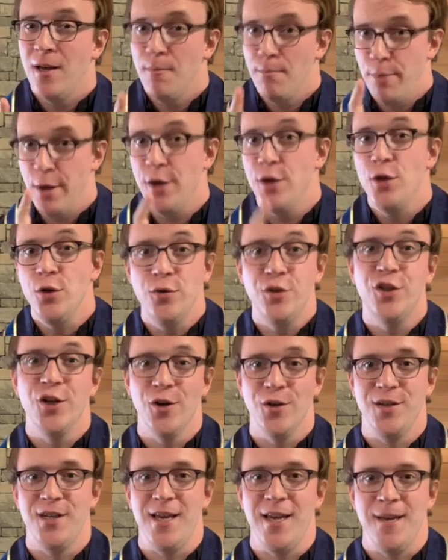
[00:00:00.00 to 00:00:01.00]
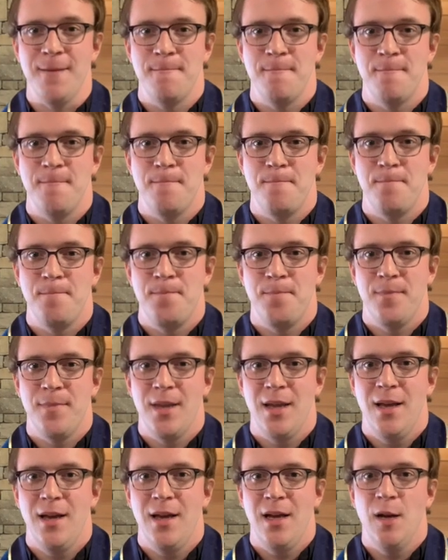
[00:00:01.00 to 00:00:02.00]
but New Jersey.
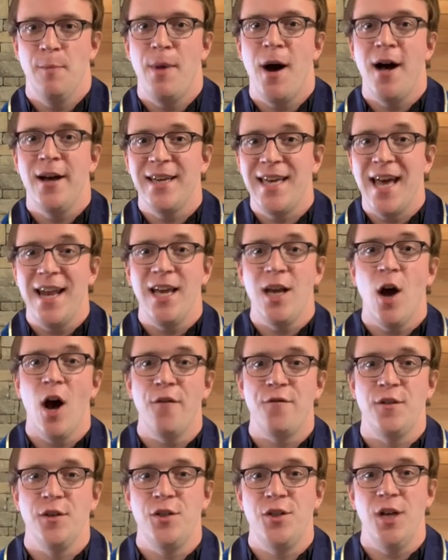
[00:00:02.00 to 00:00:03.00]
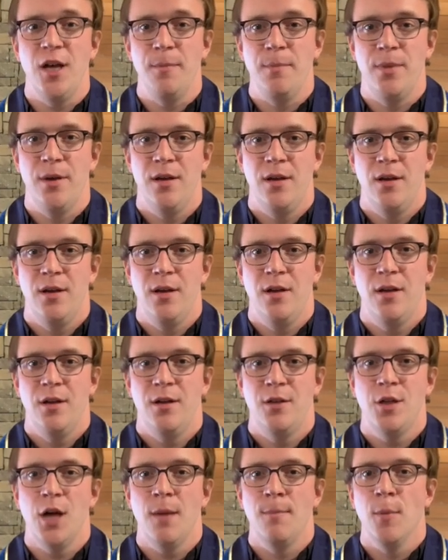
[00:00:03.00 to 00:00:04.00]
And upon getting off the ship,
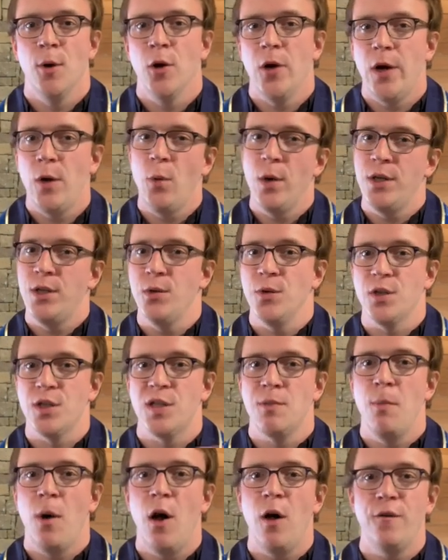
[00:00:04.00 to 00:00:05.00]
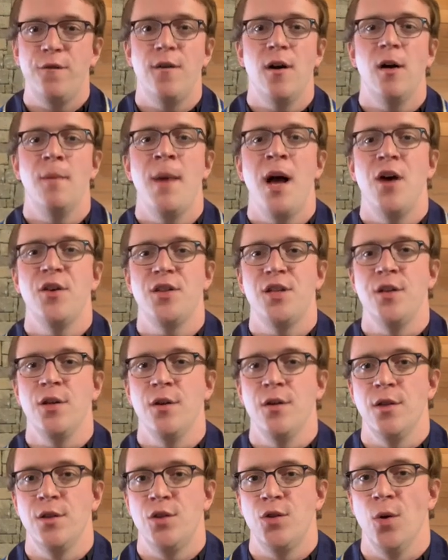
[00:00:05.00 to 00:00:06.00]
John Murray went to a small farmhouse
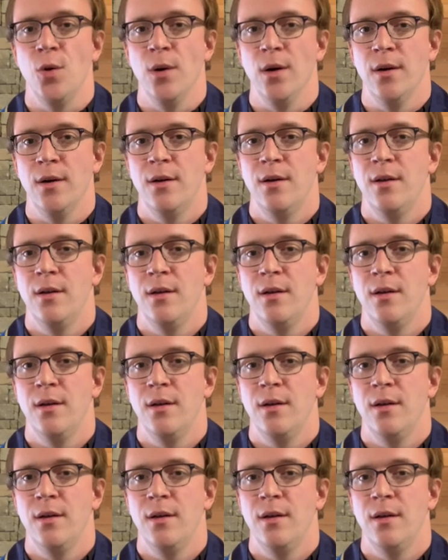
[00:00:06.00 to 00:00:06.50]
near the shore.